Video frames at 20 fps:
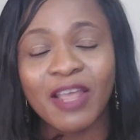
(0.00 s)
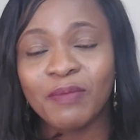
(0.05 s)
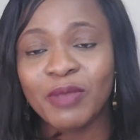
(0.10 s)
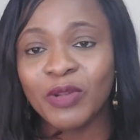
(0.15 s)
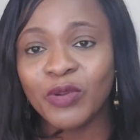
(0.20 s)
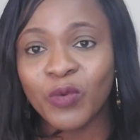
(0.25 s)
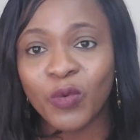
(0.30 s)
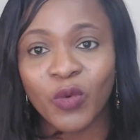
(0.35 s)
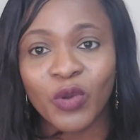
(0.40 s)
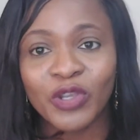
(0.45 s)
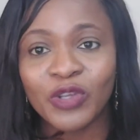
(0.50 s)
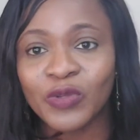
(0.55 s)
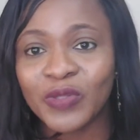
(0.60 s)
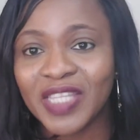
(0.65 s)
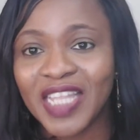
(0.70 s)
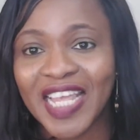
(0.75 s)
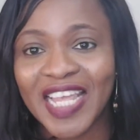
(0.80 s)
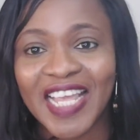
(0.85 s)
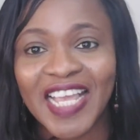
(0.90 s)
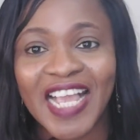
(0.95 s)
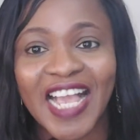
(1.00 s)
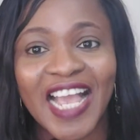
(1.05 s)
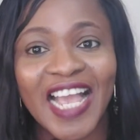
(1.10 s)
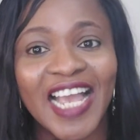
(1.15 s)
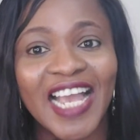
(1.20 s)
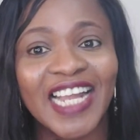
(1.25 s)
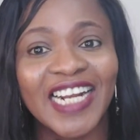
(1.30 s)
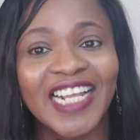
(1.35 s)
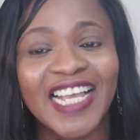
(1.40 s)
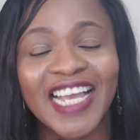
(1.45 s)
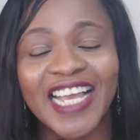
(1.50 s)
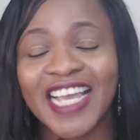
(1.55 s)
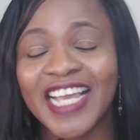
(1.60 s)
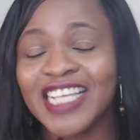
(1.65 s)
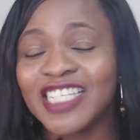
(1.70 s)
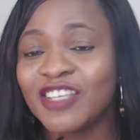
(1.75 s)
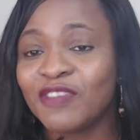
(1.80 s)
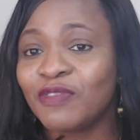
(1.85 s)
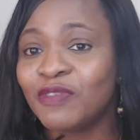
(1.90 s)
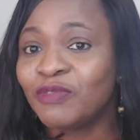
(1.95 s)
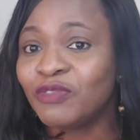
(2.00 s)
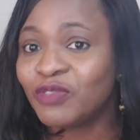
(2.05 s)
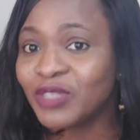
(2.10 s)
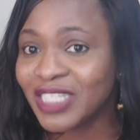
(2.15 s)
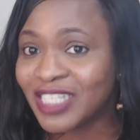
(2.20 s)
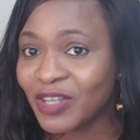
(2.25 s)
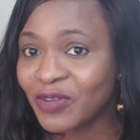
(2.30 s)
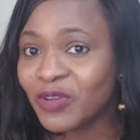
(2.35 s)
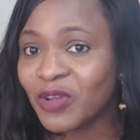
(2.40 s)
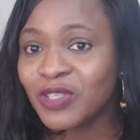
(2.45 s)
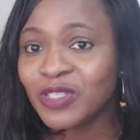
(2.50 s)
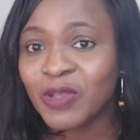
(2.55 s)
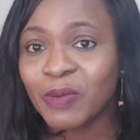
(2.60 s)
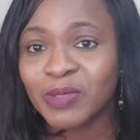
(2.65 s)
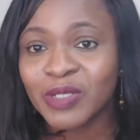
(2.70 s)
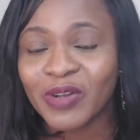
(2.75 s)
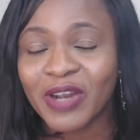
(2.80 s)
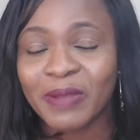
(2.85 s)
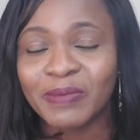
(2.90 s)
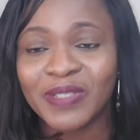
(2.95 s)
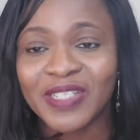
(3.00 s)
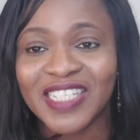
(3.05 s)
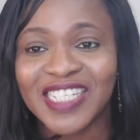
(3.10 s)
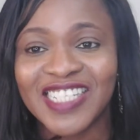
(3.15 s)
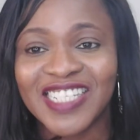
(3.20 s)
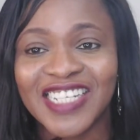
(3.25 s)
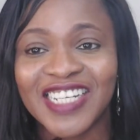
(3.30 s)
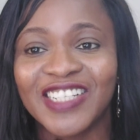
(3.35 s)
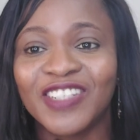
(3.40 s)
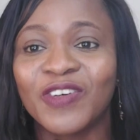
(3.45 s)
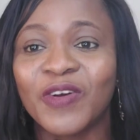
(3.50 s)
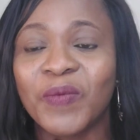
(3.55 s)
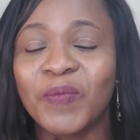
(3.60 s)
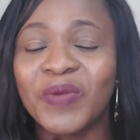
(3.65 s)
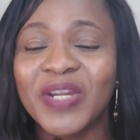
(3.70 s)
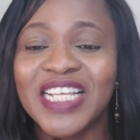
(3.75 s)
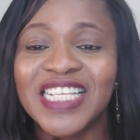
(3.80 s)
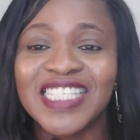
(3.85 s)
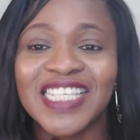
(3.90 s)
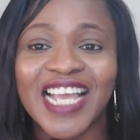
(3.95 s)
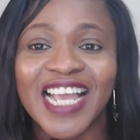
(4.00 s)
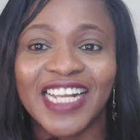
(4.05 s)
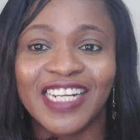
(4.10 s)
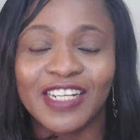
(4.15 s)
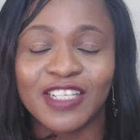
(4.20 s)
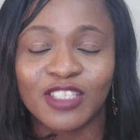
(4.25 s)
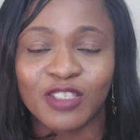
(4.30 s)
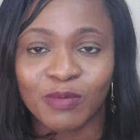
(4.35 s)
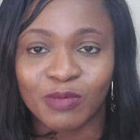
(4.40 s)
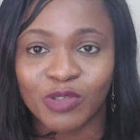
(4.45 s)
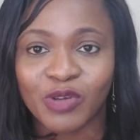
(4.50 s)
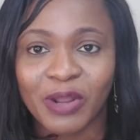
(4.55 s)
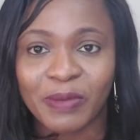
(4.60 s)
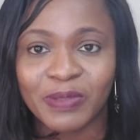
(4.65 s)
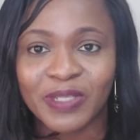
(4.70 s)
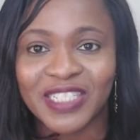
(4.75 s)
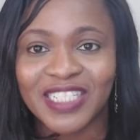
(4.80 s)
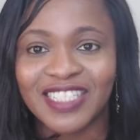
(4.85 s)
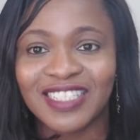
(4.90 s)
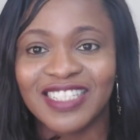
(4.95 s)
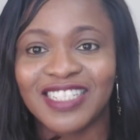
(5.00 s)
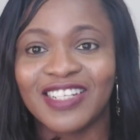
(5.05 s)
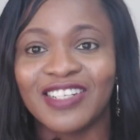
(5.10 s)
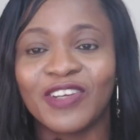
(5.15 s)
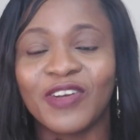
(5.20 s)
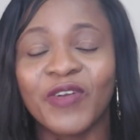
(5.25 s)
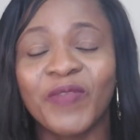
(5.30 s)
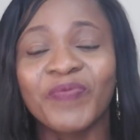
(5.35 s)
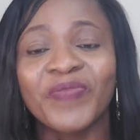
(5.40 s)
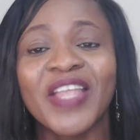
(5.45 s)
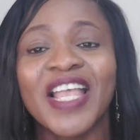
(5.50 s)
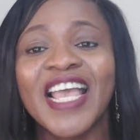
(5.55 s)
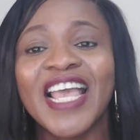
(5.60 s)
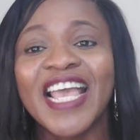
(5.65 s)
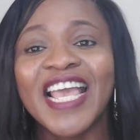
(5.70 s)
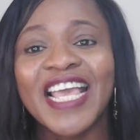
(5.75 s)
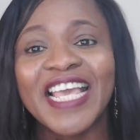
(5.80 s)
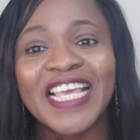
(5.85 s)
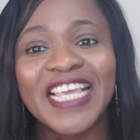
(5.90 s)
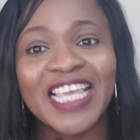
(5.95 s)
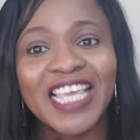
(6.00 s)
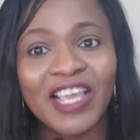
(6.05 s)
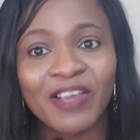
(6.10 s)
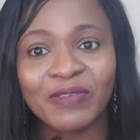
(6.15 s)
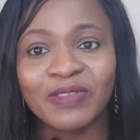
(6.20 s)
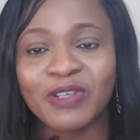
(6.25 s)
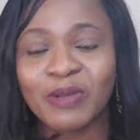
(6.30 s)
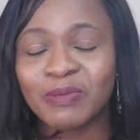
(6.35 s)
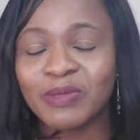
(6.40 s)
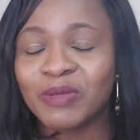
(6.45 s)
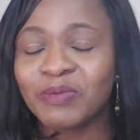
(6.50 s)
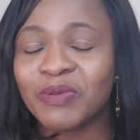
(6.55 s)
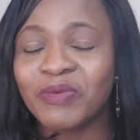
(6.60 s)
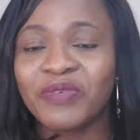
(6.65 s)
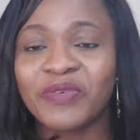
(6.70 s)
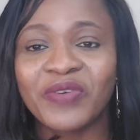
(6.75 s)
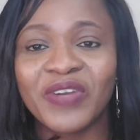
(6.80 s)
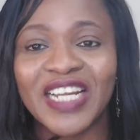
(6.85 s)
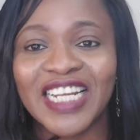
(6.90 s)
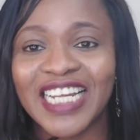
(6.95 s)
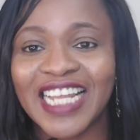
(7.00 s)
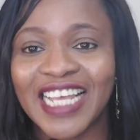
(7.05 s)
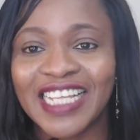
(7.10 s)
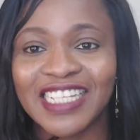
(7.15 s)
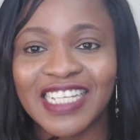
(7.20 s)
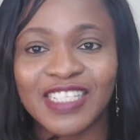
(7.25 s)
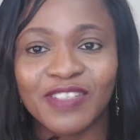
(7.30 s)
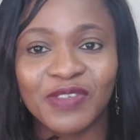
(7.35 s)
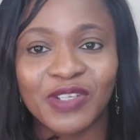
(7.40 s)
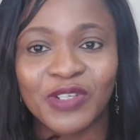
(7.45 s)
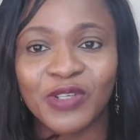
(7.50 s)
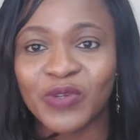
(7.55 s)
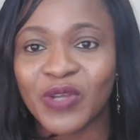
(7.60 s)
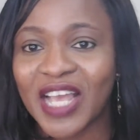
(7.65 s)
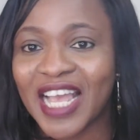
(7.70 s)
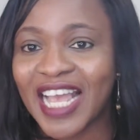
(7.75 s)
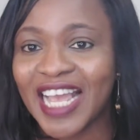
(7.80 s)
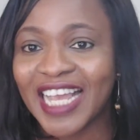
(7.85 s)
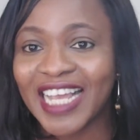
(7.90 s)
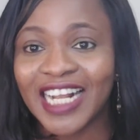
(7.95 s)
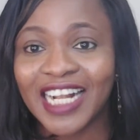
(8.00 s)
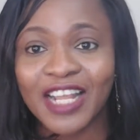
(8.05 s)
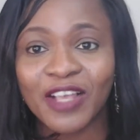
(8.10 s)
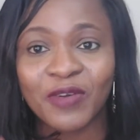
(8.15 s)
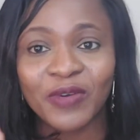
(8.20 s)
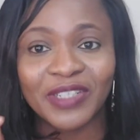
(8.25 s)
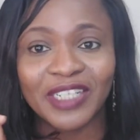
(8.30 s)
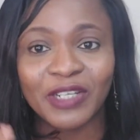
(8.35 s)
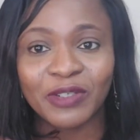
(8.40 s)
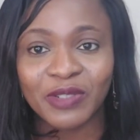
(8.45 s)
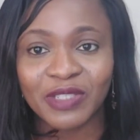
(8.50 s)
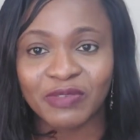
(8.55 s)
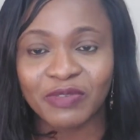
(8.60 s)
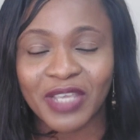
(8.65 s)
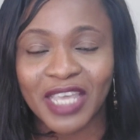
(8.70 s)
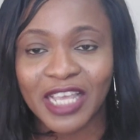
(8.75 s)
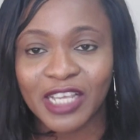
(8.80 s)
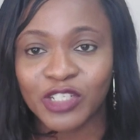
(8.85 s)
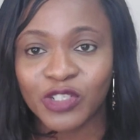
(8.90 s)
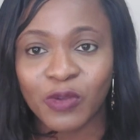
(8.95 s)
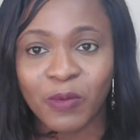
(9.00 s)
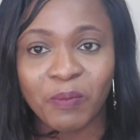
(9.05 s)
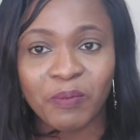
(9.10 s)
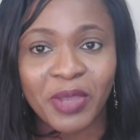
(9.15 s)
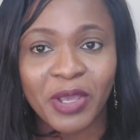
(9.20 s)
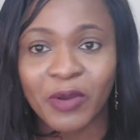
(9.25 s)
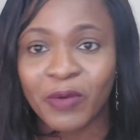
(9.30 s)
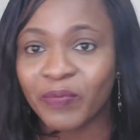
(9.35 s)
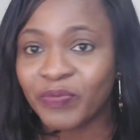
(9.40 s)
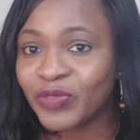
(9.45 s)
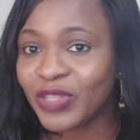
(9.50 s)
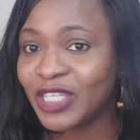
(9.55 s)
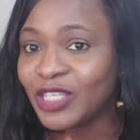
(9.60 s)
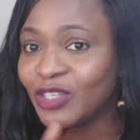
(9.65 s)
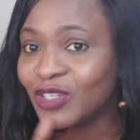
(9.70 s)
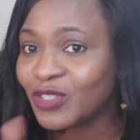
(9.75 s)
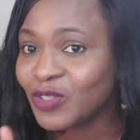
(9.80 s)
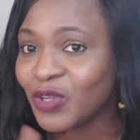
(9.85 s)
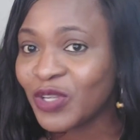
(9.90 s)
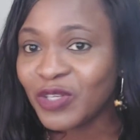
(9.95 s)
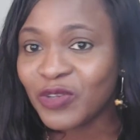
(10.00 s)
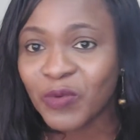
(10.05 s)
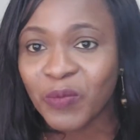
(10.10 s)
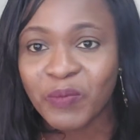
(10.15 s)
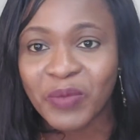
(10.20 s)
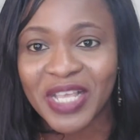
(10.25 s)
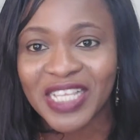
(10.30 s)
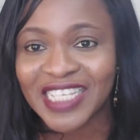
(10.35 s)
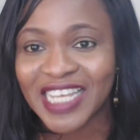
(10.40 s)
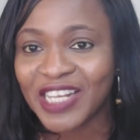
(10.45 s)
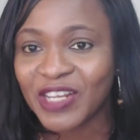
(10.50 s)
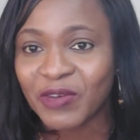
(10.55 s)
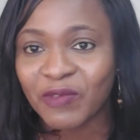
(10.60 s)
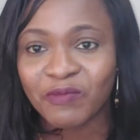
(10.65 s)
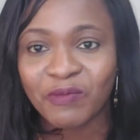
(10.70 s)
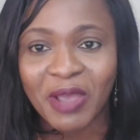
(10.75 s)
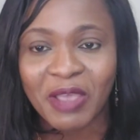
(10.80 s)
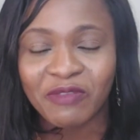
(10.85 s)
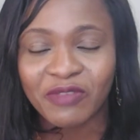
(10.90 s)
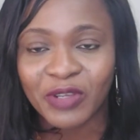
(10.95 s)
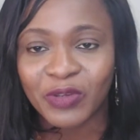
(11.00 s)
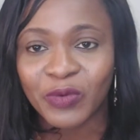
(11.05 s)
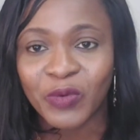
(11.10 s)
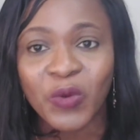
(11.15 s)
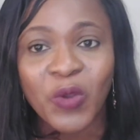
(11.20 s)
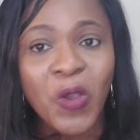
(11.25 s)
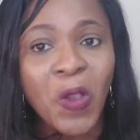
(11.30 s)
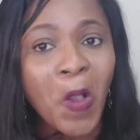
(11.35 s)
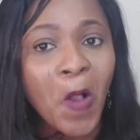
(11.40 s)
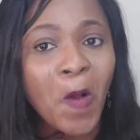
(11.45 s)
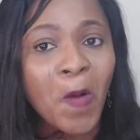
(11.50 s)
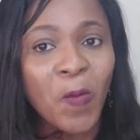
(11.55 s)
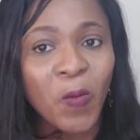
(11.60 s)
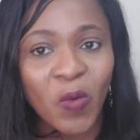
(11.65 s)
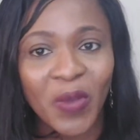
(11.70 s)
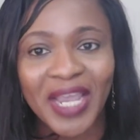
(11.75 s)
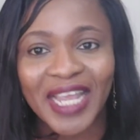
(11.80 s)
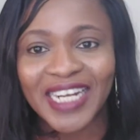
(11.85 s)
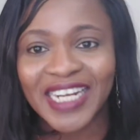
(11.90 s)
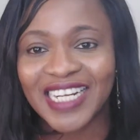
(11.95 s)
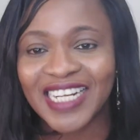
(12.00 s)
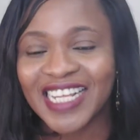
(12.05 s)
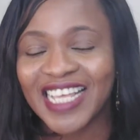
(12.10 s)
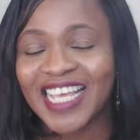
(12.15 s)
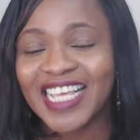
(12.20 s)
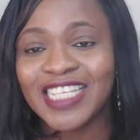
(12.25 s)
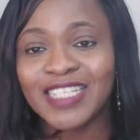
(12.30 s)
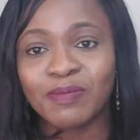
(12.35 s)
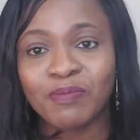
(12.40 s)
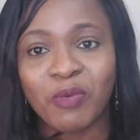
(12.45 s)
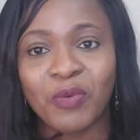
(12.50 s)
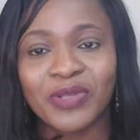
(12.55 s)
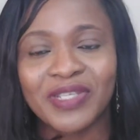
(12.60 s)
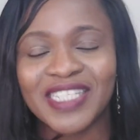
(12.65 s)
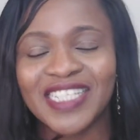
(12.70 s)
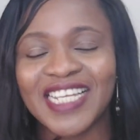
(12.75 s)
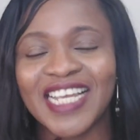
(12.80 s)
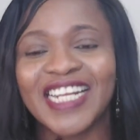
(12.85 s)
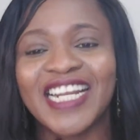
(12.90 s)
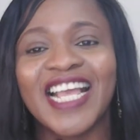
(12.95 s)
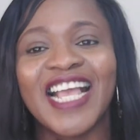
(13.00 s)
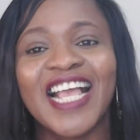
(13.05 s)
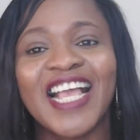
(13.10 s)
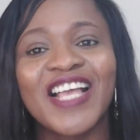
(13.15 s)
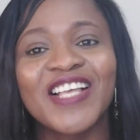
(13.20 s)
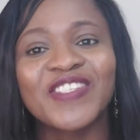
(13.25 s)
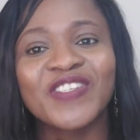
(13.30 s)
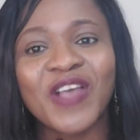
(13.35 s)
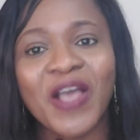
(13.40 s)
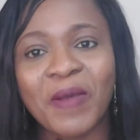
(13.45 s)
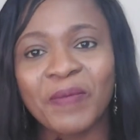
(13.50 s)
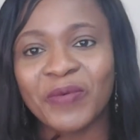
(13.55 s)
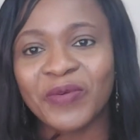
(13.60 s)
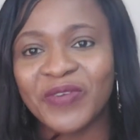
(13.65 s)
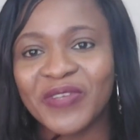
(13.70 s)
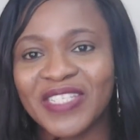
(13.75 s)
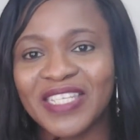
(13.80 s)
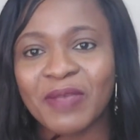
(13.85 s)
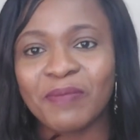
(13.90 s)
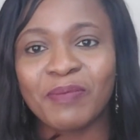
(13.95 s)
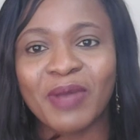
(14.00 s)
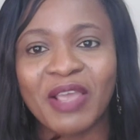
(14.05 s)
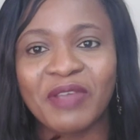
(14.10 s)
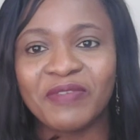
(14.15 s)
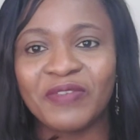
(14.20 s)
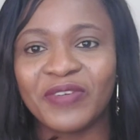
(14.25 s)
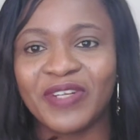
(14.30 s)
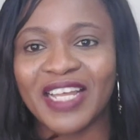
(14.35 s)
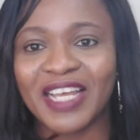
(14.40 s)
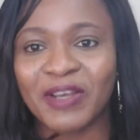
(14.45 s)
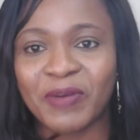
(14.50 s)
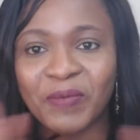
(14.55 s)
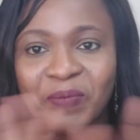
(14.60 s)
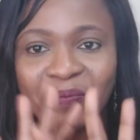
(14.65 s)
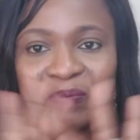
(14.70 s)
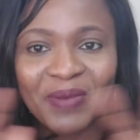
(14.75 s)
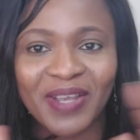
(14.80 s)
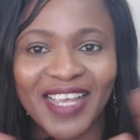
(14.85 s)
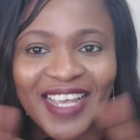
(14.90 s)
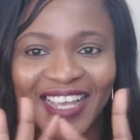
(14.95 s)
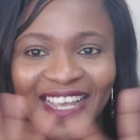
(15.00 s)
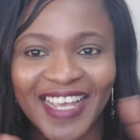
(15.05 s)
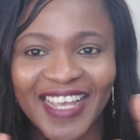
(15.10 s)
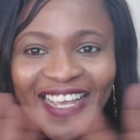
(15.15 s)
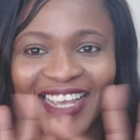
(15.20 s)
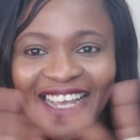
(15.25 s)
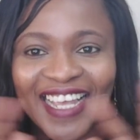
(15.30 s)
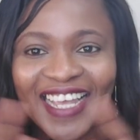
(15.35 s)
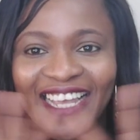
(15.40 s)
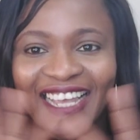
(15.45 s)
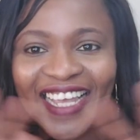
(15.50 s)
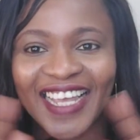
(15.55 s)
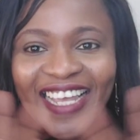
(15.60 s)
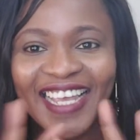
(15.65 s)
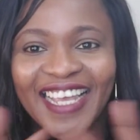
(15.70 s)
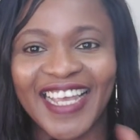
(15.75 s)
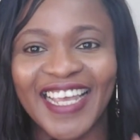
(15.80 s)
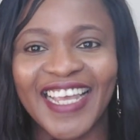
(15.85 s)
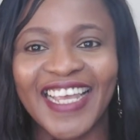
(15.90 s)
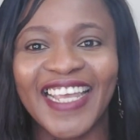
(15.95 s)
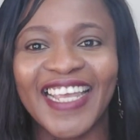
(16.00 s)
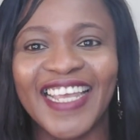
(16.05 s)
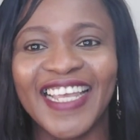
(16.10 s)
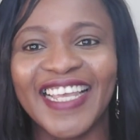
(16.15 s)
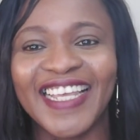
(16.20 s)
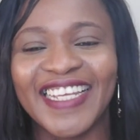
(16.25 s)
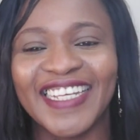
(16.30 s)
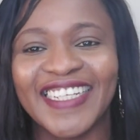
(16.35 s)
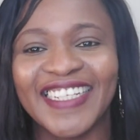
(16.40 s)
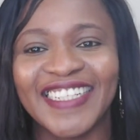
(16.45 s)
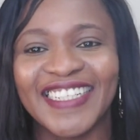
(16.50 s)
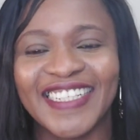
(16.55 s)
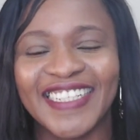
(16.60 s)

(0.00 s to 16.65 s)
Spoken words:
Let me know what you think. And guys, if you've still not subscribed to this channel, please kindly subscribe to this channel. Give thumbs up if you really like this video, and click on that notification bell just so you don't miss any of my video when it's posted. So I'm going to say bye for now. Bye.